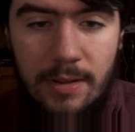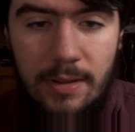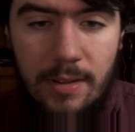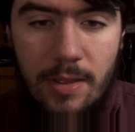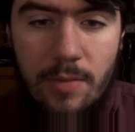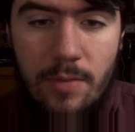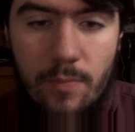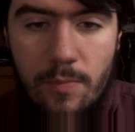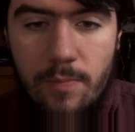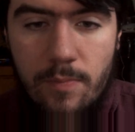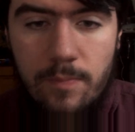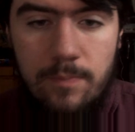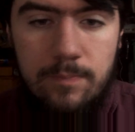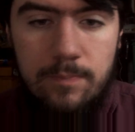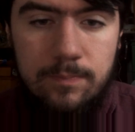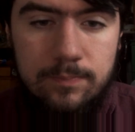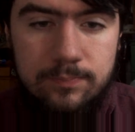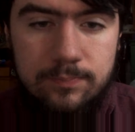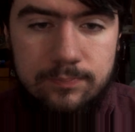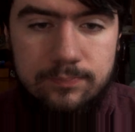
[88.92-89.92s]

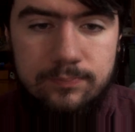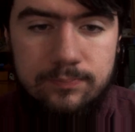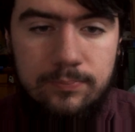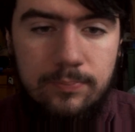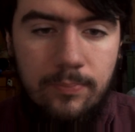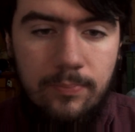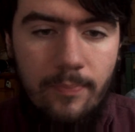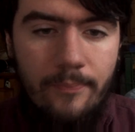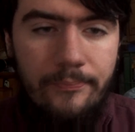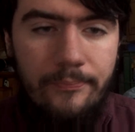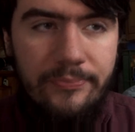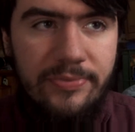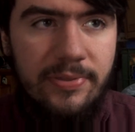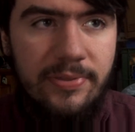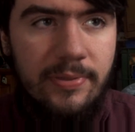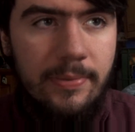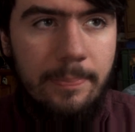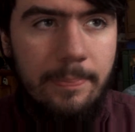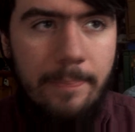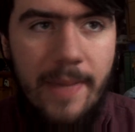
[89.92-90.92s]

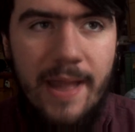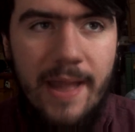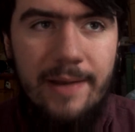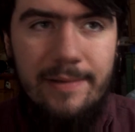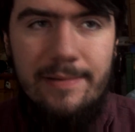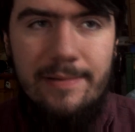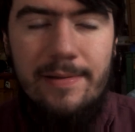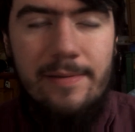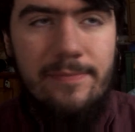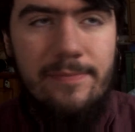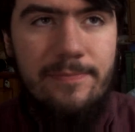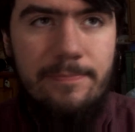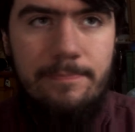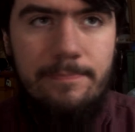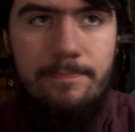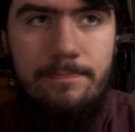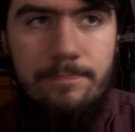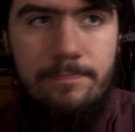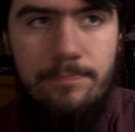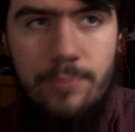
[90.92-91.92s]
it's better if
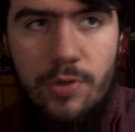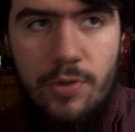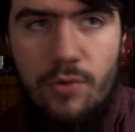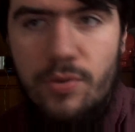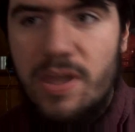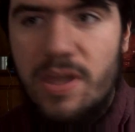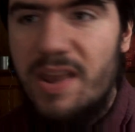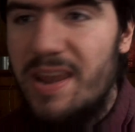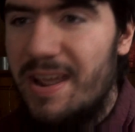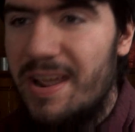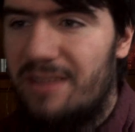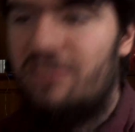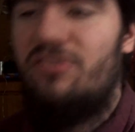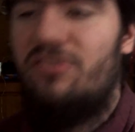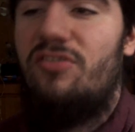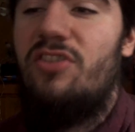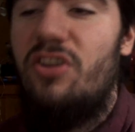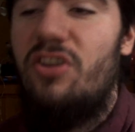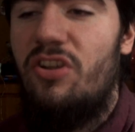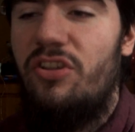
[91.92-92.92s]
you can
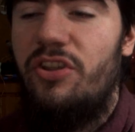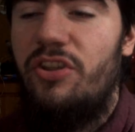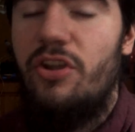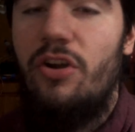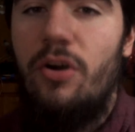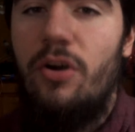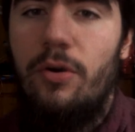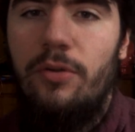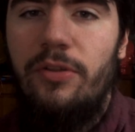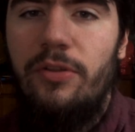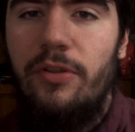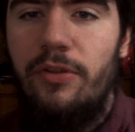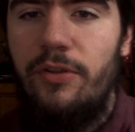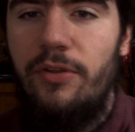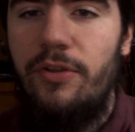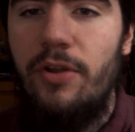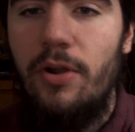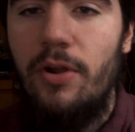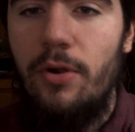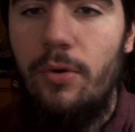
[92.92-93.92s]
answer it on your own.
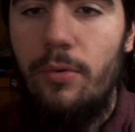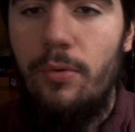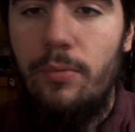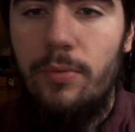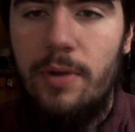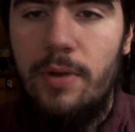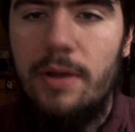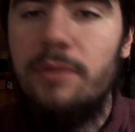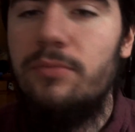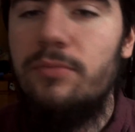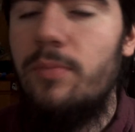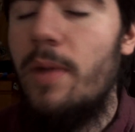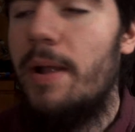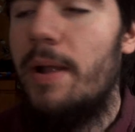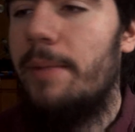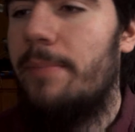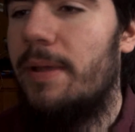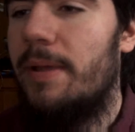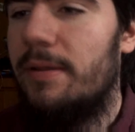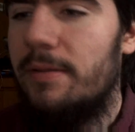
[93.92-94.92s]
So that's why
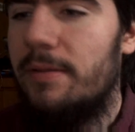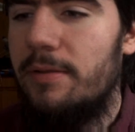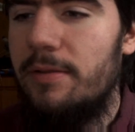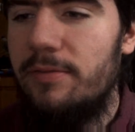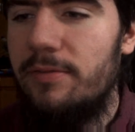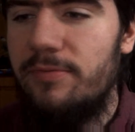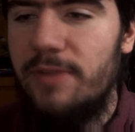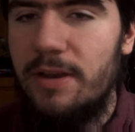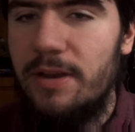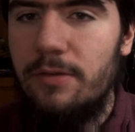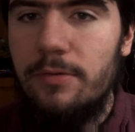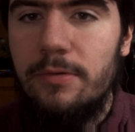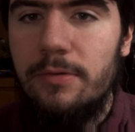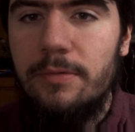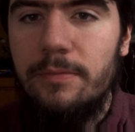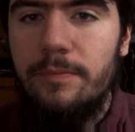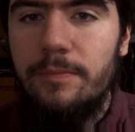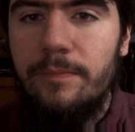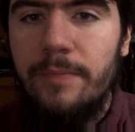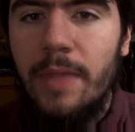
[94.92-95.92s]
I'm making this video.
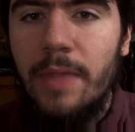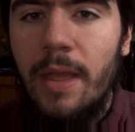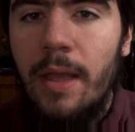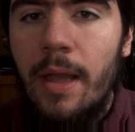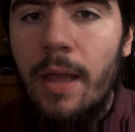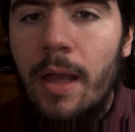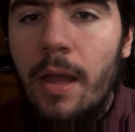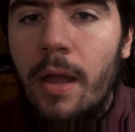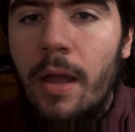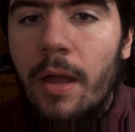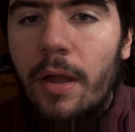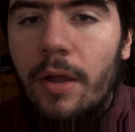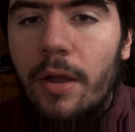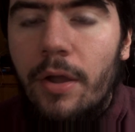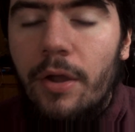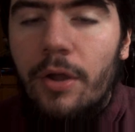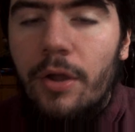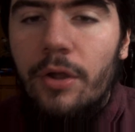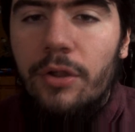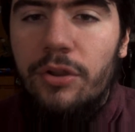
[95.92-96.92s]

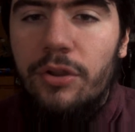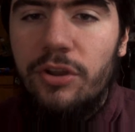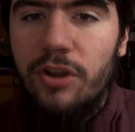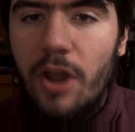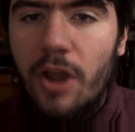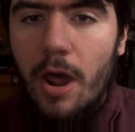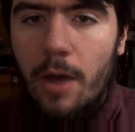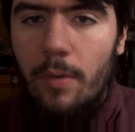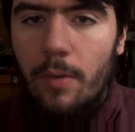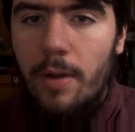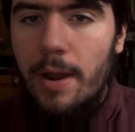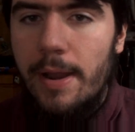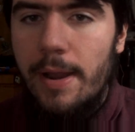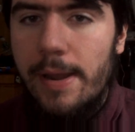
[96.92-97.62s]
So,